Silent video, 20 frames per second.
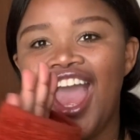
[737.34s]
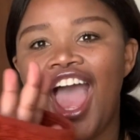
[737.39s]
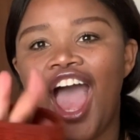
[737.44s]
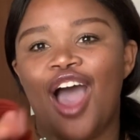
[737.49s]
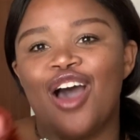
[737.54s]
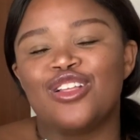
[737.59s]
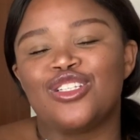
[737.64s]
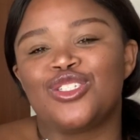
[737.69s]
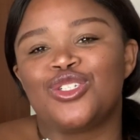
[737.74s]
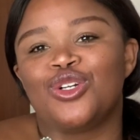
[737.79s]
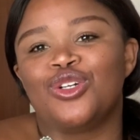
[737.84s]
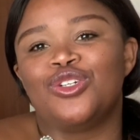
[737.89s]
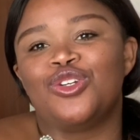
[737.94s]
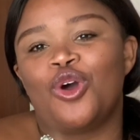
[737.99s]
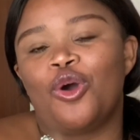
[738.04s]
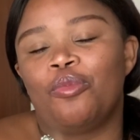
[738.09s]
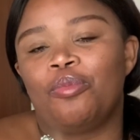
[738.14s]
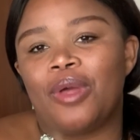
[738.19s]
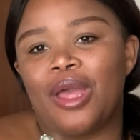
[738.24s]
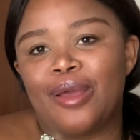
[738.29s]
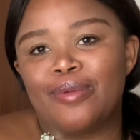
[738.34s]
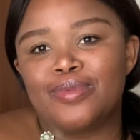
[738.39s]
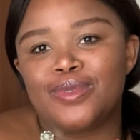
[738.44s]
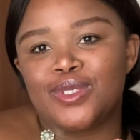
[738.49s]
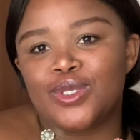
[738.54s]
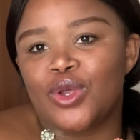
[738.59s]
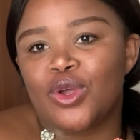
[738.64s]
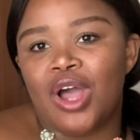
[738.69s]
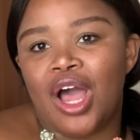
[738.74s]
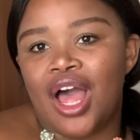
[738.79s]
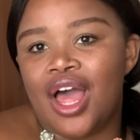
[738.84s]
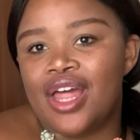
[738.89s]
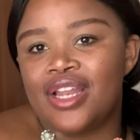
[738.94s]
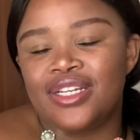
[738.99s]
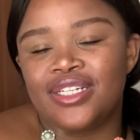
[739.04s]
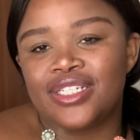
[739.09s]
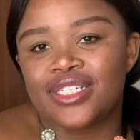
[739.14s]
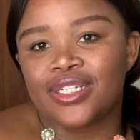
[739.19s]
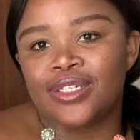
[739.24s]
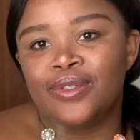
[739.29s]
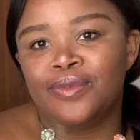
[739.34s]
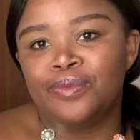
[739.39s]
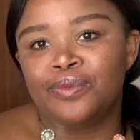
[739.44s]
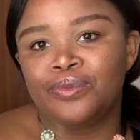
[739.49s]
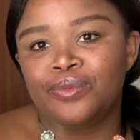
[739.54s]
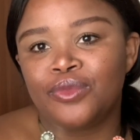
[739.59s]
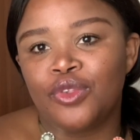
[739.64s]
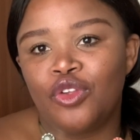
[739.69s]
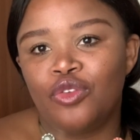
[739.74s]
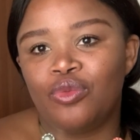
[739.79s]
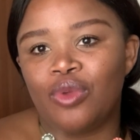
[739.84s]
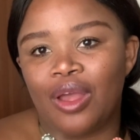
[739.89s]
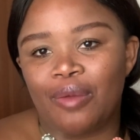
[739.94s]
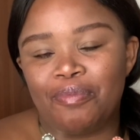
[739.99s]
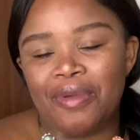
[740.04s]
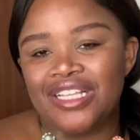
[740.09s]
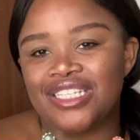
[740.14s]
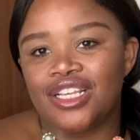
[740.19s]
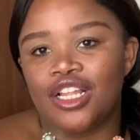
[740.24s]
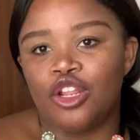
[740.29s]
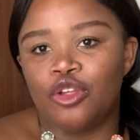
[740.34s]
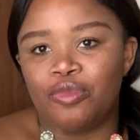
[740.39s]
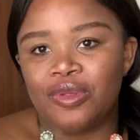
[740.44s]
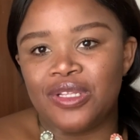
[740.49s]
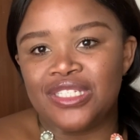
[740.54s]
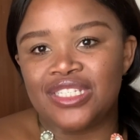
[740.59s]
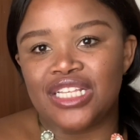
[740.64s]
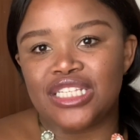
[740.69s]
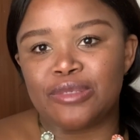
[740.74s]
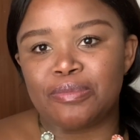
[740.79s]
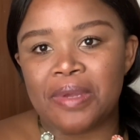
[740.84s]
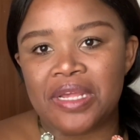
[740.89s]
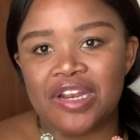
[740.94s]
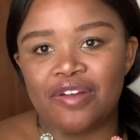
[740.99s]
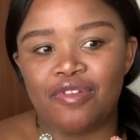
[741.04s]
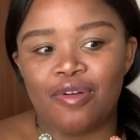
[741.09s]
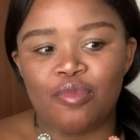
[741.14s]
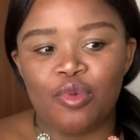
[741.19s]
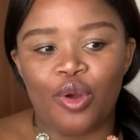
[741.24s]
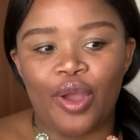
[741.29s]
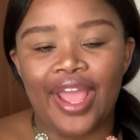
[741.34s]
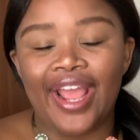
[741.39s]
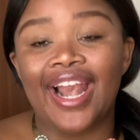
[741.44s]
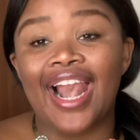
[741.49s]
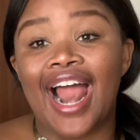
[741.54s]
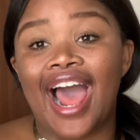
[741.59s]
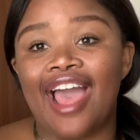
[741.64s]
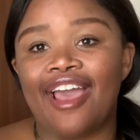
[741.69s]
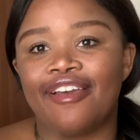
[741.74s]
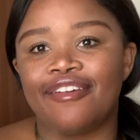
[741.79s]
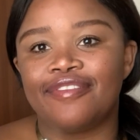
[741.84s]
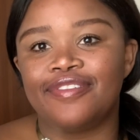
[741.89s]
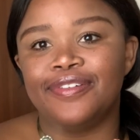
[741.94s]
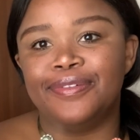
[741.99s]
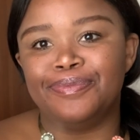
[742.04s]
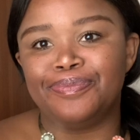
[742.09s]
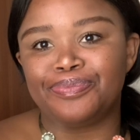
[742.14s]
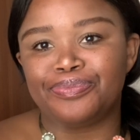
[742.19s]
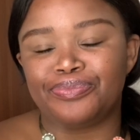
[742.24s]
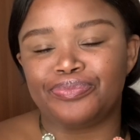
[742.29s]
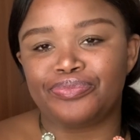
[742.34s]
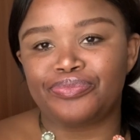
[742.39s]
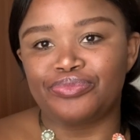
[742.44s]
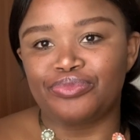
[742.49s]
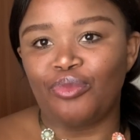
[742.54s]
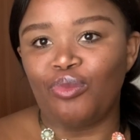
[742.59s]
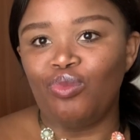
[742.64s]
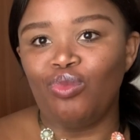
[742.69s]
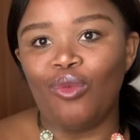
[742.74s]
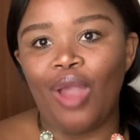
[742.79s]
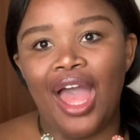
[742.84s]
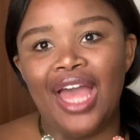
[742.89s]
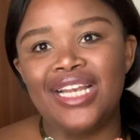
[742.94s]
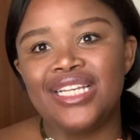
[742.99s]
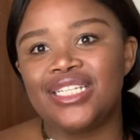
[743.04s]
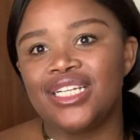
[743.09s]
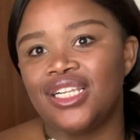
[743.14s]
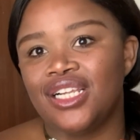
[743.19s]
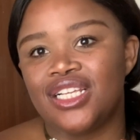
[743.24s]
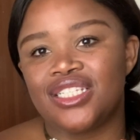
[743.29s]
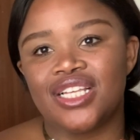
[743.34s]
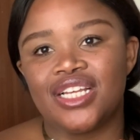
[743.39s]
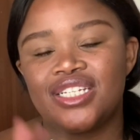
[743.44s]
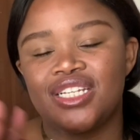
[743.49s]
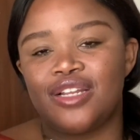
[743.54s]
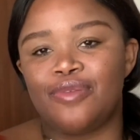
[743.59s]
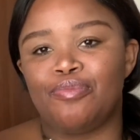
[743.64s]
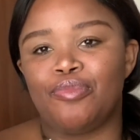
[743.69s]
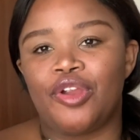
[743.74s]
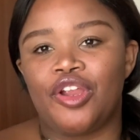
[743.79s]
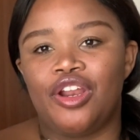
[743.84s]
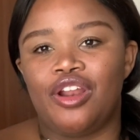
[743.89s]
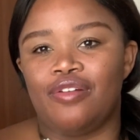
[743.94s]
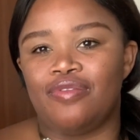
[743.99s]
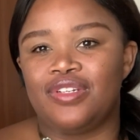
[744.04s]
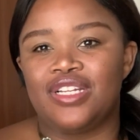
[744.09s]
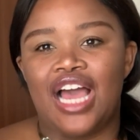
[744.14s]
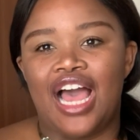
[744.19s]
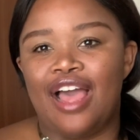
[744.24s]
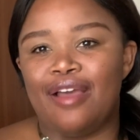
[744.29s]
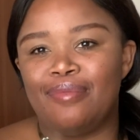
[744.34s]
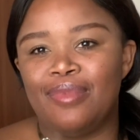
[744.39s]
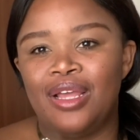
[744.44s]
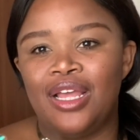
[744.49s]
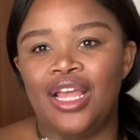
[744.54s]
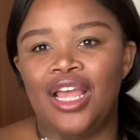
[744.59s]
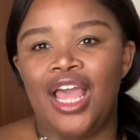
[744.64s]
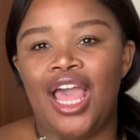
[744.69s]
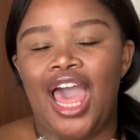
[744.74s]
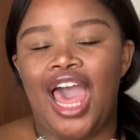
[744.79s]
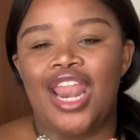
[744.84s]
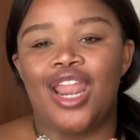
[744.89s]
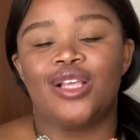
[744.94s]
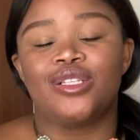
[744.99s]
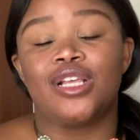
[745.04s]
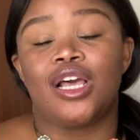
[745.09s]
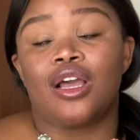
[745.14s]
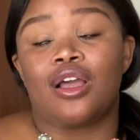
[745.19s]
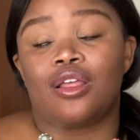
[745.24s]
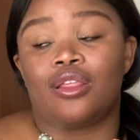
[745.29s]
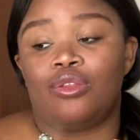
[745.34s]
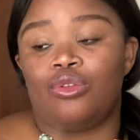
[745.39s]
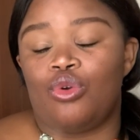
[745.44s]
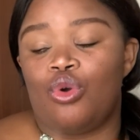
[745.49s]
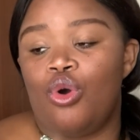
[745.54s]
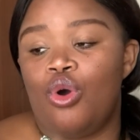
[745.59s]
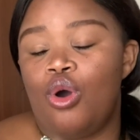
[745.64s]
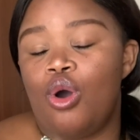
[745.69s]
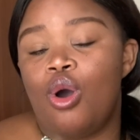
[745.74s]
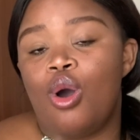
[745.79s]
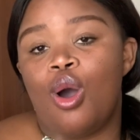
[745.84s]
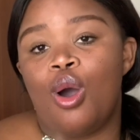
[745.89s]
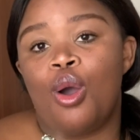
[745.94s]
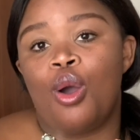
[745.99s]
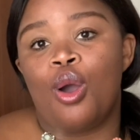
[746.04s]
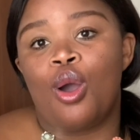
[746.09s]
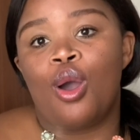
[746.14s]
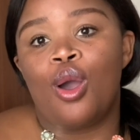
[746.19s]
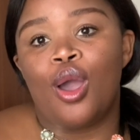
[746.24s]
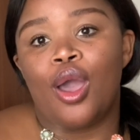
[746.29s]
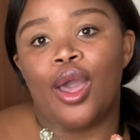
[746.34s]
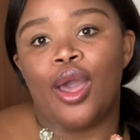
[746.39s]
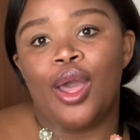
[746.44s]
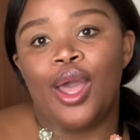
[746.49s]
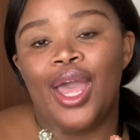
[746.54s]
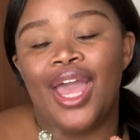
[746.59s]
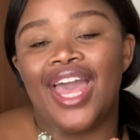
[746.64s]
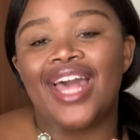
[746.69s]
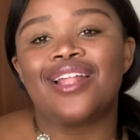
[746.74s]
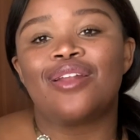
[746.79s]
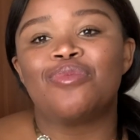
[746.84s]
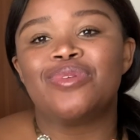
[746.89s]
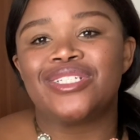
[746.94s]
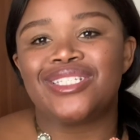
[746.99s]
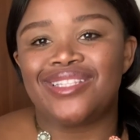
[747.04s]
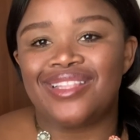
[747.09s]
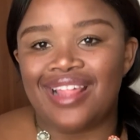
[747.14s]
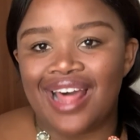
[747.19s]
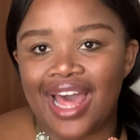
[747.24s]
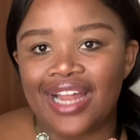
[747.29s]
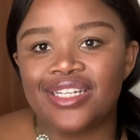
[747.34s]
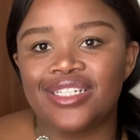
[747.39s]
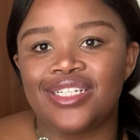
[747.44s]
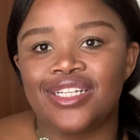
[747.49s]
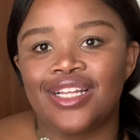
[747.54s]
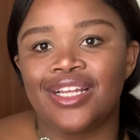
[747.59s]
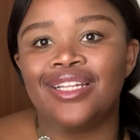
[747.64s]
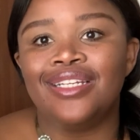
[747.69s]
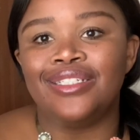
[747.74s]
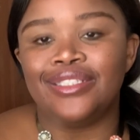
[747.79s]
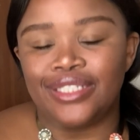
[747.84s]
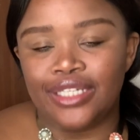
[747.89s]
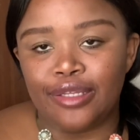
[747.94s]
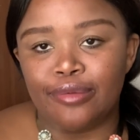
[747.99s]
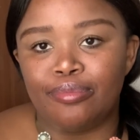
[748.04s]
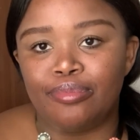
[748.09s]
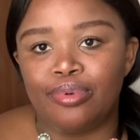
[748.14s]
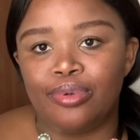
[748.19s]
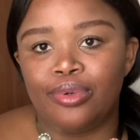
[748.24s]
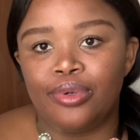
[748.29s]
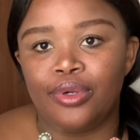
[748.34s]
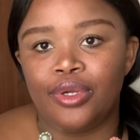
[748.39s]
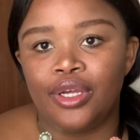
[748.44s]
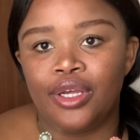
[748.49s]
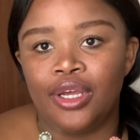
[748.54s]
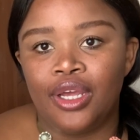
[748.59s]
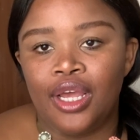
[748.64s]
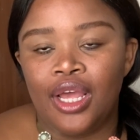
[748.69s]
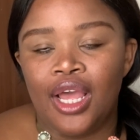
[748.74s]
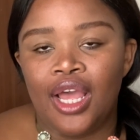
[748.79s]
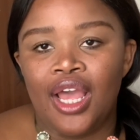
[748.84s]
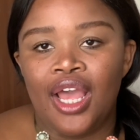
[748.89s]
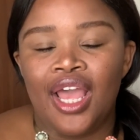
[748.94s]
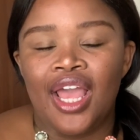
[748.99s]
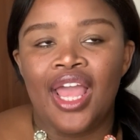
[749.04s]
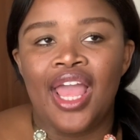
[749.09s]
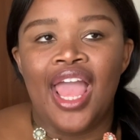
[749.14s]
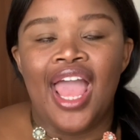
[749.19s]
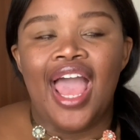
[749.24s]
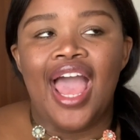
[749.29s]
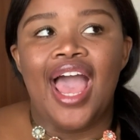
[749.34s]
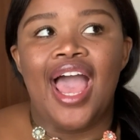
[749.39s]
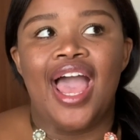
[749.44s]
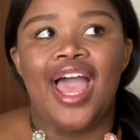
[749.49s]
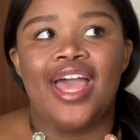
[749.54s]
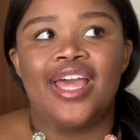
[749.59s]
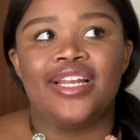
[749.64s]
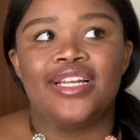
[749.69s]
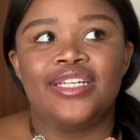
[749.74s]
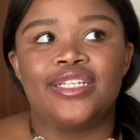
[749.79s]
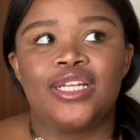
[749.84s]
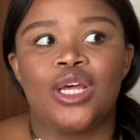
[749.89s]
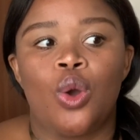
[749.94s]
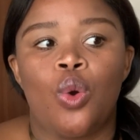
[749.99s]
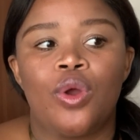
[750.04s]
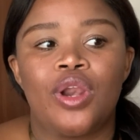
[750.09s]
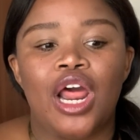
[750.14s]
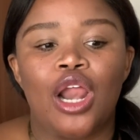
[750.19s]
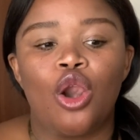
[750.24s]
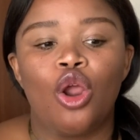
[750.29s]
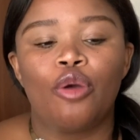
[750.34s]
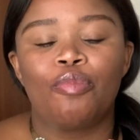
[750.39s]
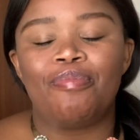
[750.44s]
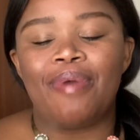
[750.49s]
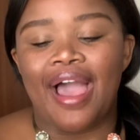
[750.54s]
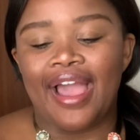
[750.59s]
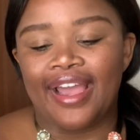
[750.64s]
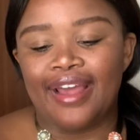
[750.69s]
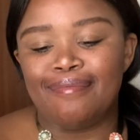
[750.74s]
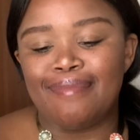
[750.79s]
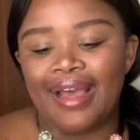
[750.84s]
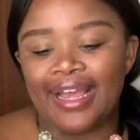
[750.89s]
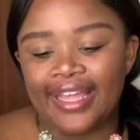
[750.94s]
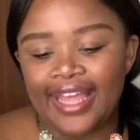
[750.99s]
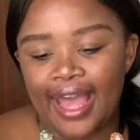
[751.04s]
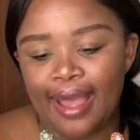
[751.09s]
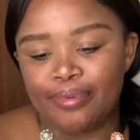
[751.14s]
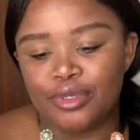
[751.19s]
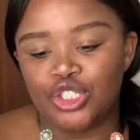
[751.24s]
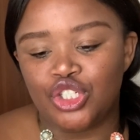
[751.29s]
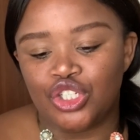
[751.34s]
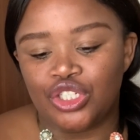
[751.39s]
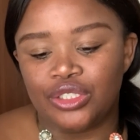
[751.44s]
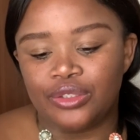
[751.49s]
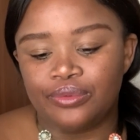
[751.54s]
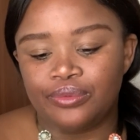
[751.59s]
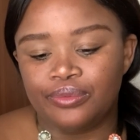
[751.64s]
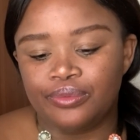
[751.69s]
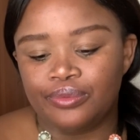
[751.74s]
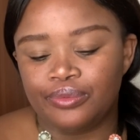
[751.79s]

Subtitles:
was told, no babes, you can't. You've basically been suspended from going live until a certain period of time. And I was like, yo, it was that deep. And when I look back at my caption,